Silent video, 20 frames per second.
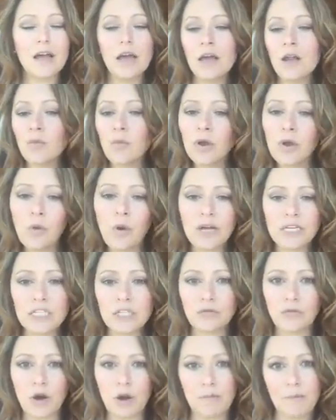a
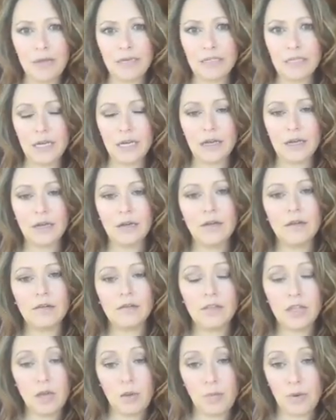request for amending
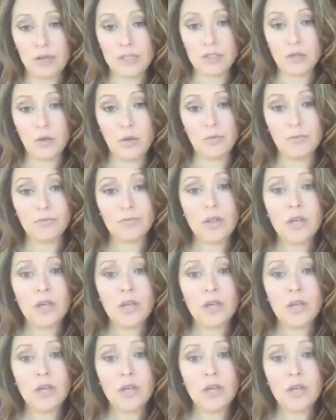the appraisal.